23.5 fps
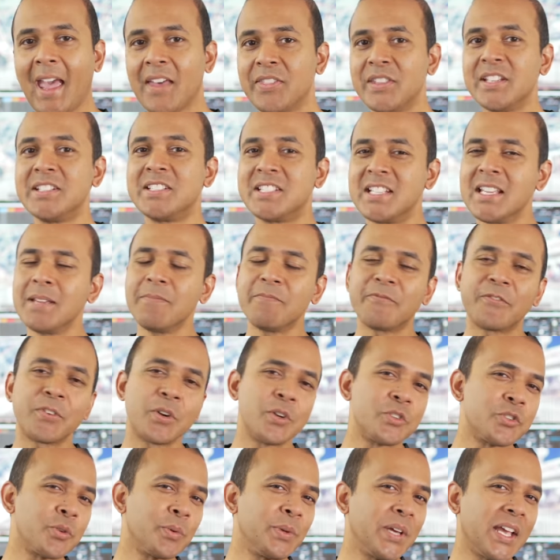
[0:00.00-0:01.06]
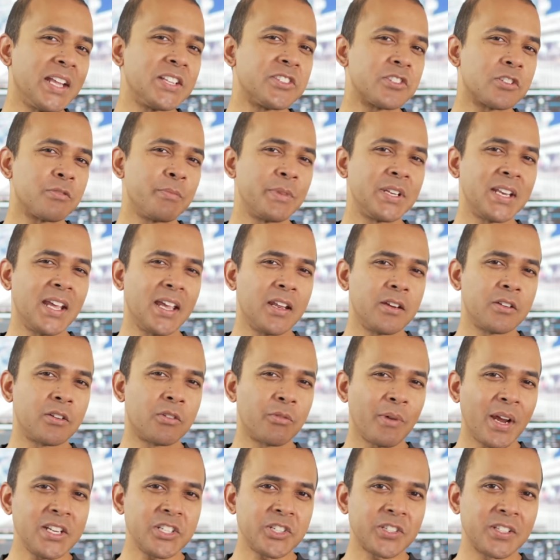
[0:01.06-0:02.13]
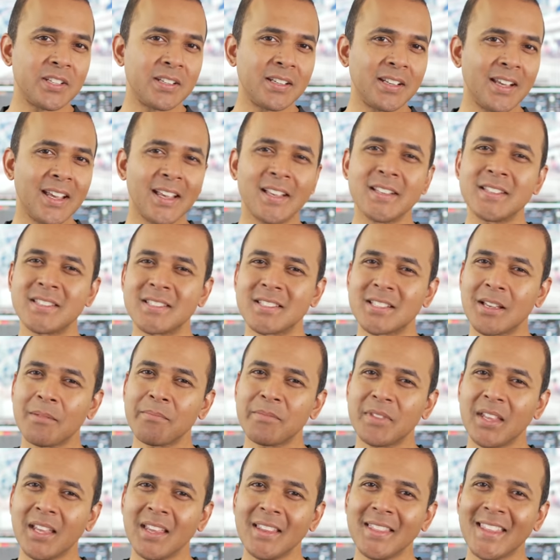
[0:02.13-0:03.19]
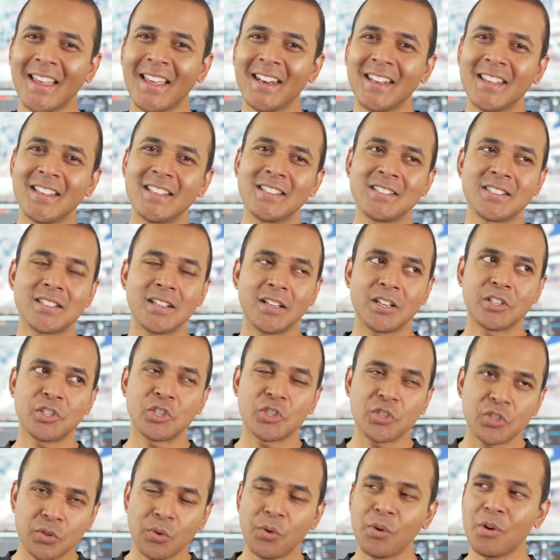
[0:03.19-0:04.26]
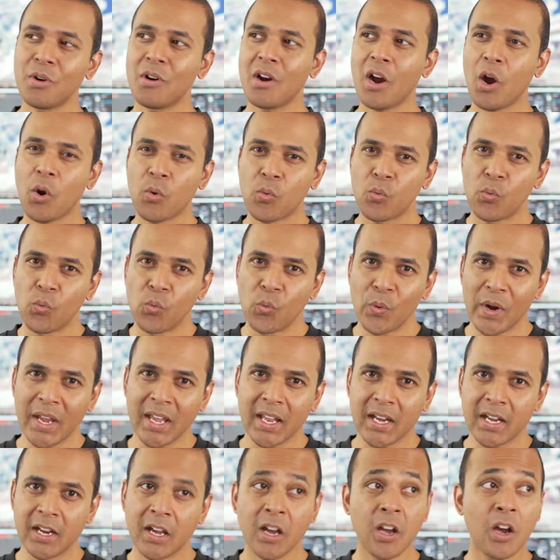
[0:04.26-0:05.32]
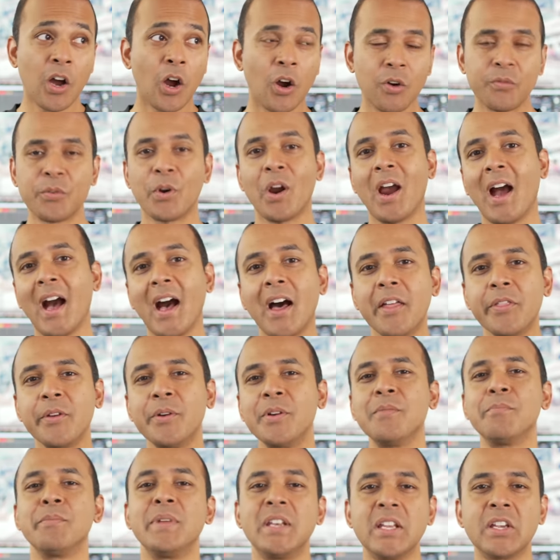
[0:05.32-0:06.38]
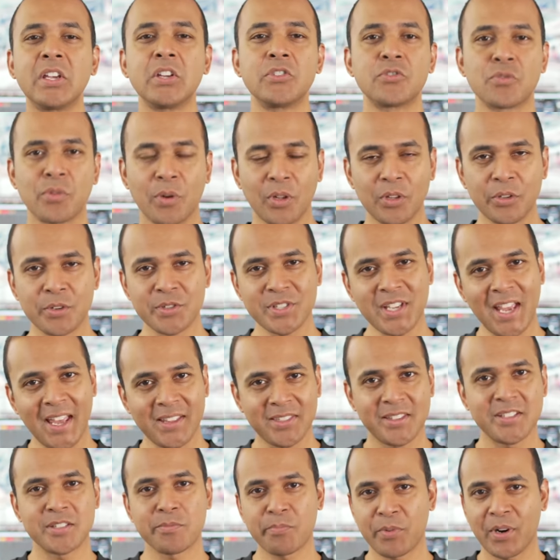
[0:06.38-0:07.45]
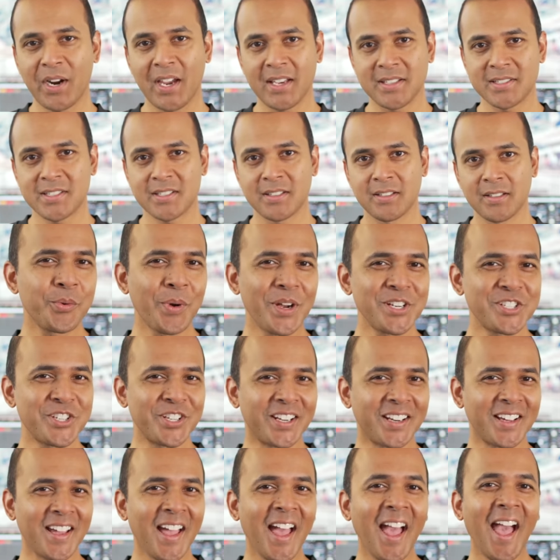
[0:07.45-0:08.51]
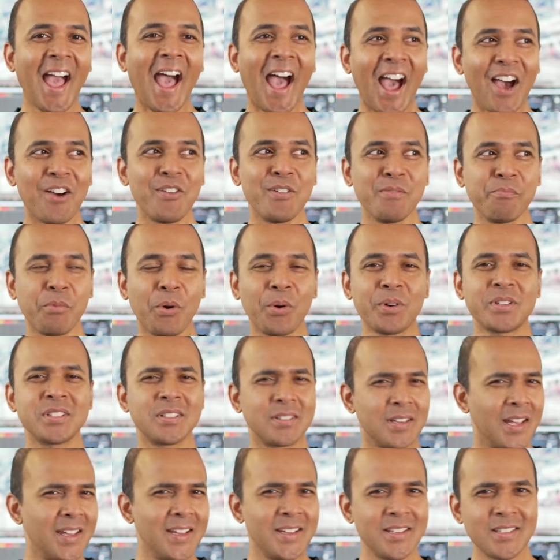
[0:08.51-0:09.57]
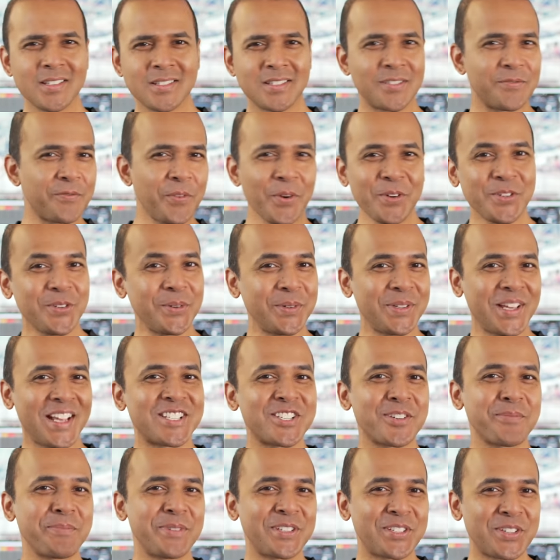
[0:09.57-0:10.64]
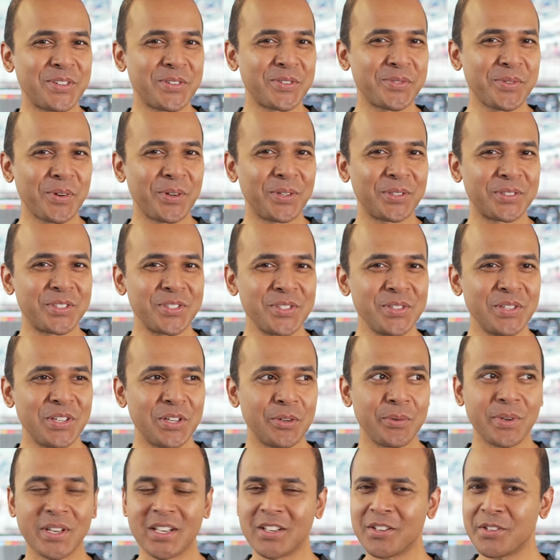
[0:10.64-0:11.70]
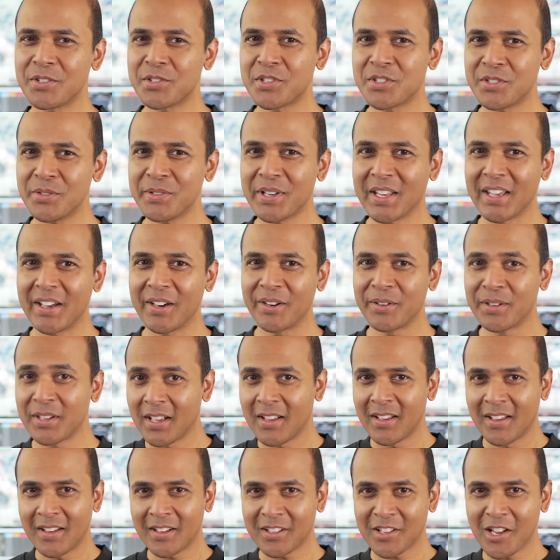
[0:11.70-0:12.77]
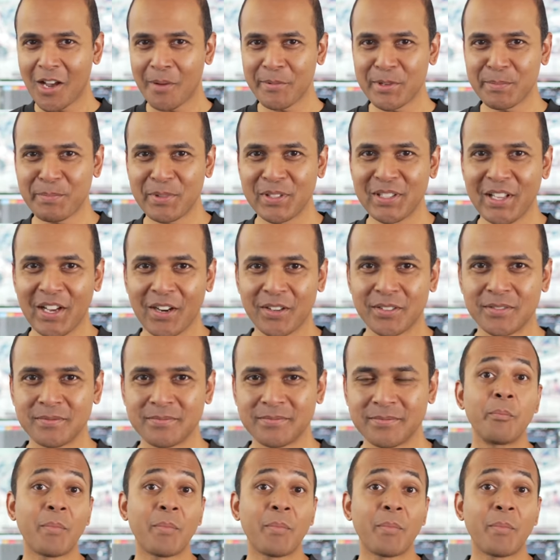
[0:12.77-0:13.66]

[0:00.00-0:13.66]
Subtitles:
And the deep virtual instrument integration is something that is a sure win over other MIDI controllers at this price. Question: how important is virtual instrument control to you in your studio? Comment below.